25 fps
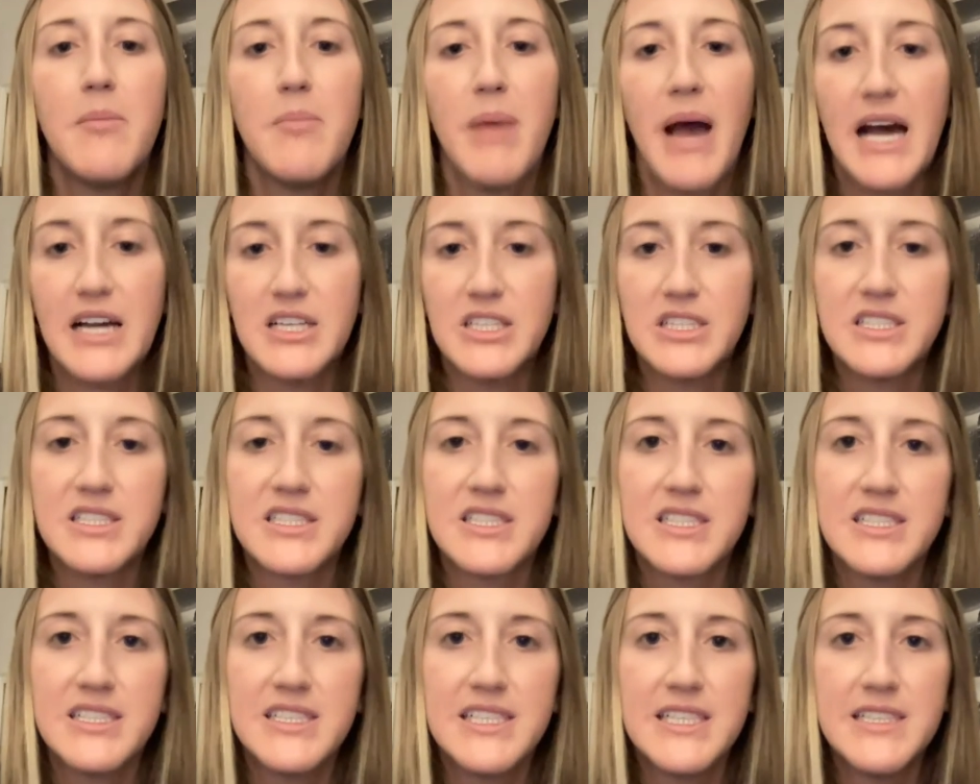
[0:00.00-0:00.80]

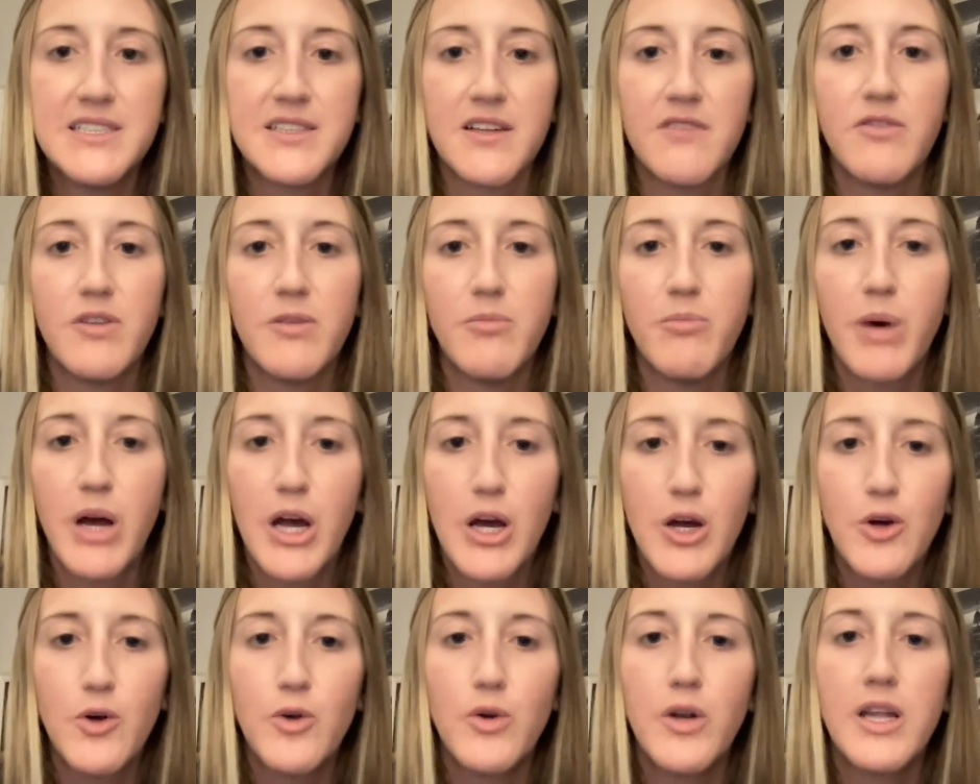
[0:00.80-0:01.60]
Paget's disease of the
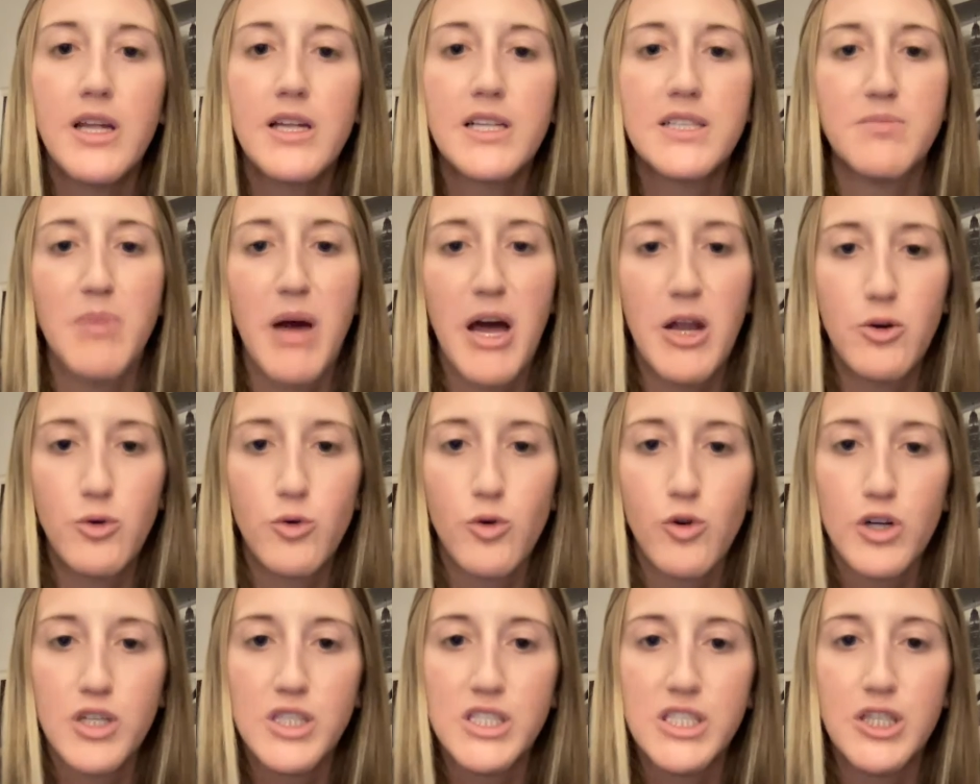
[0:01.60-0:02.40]
bone, spinal
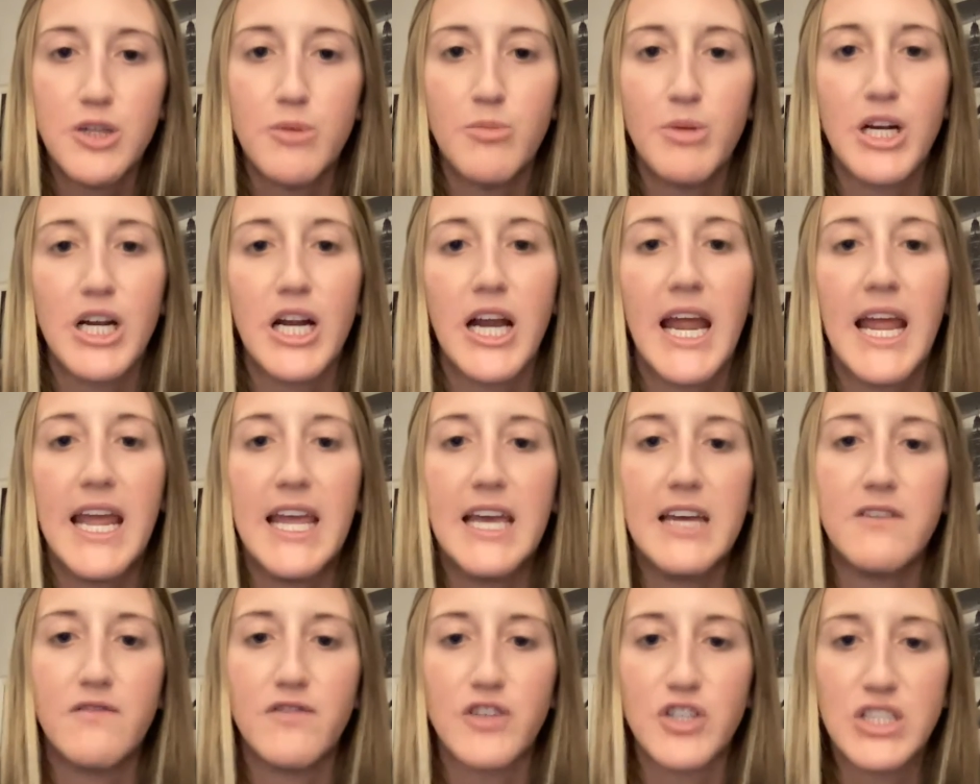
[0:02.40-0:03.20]
cord tumor,
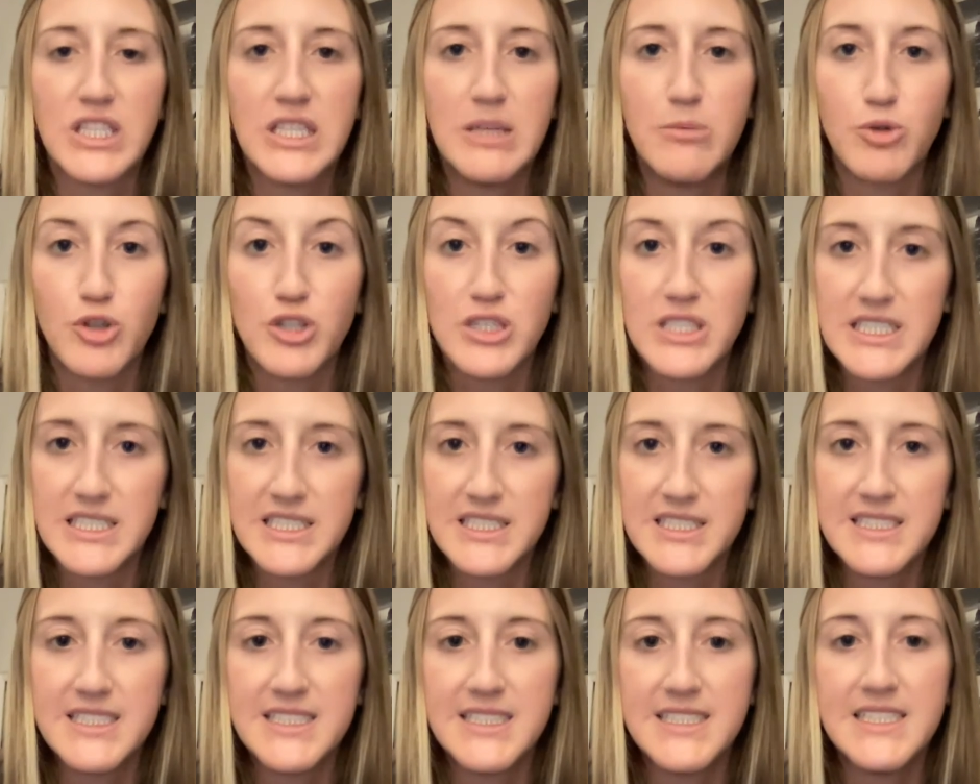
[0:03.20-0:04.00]
and vertebral
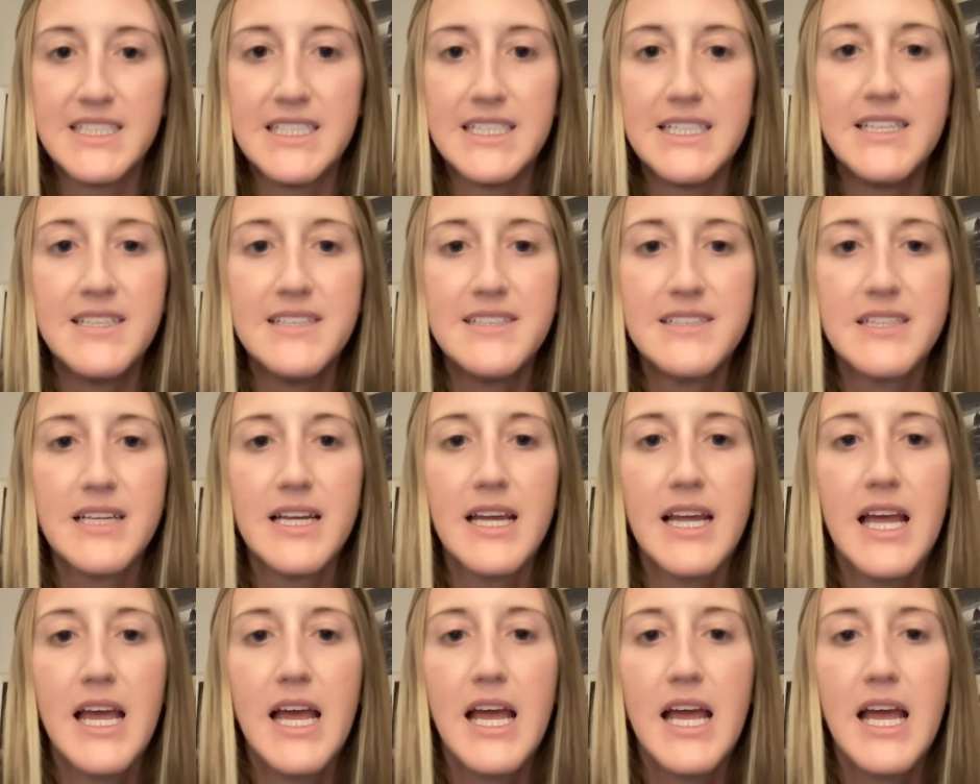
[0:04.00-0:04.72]
disc disease.